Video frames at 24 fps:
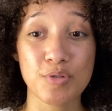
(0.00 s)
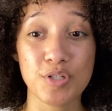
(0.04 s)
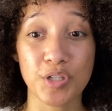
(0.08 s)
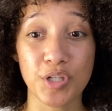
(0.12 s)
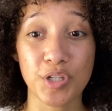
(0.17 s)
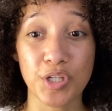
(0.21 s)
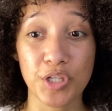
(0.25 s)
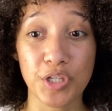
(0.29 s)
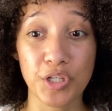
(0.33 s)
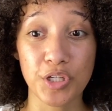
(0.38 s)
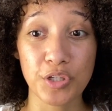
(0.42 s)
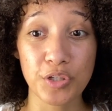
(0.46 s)

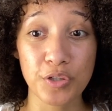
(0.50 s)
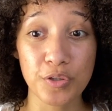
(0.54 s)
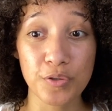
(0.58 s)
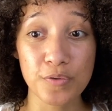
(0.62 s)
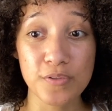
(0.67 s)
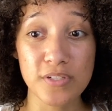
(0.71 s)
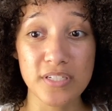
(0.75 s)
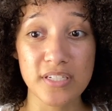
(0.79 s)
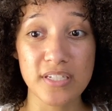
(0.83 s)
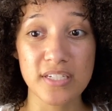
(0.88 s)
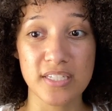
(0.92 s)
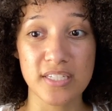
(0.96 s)
you to
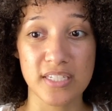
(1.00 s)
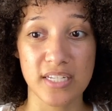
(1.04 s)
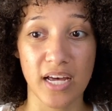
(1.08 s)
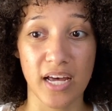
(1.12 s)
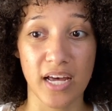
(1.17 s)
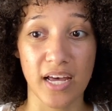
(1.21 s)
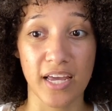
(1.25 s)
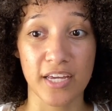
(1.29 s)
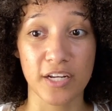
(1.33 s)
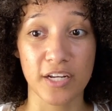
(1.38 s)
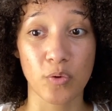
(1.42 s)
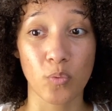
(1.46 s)

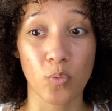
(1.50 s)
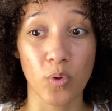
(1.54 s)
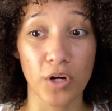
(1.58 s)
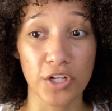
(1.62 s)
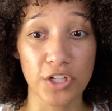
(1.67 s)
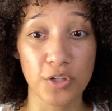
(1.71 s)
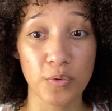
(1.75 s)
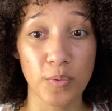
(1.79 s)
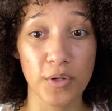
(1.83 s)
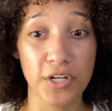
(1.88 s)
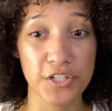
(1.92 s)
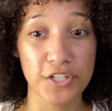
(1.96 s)
decide what you
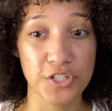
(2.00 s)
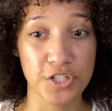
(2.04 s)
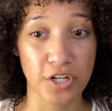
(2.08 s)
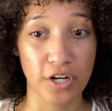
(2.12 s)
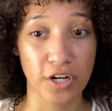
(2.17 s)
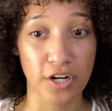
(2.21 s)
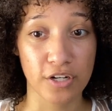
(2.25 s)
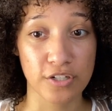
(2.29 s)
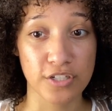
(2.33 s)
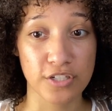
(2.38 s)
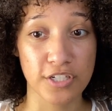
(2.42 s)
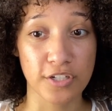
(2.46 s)
want to
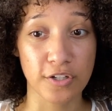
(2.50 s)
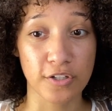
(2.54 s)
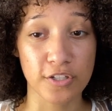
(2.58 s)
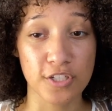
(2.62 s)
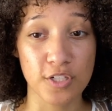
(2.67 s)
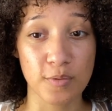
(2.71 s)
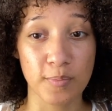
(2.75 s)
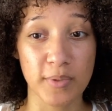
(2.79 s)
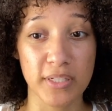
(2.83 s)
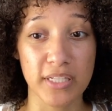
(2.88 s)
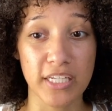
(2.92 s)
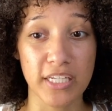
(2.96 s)
charge and
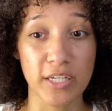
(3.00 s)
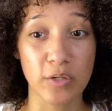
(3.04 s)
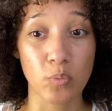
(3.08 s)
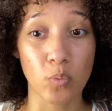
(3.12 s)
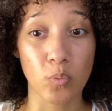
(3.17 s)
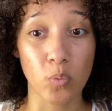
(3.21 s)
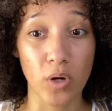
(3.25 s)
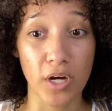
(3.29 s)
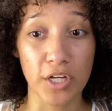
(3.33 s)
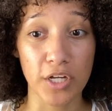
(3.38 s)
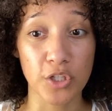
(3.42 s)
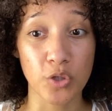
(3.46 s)
ultimately
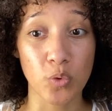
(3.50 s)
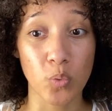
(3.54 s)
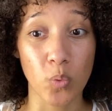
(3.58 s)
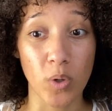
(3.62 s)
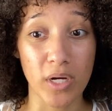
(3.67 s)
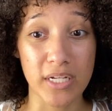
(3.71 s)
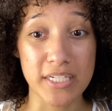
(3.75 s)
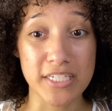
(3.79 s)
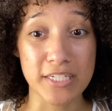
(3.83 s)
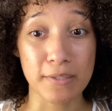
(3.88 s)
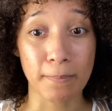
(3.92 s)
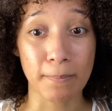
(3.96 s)
what you
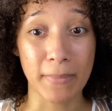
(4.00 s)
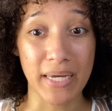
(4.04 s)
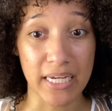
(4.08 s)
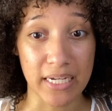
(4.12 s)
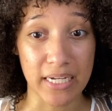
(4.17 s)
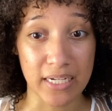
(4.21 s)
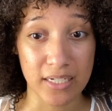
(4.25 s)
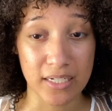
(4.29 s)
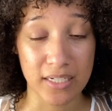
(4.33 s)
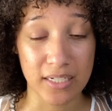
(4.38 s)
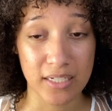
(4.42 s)
want to make.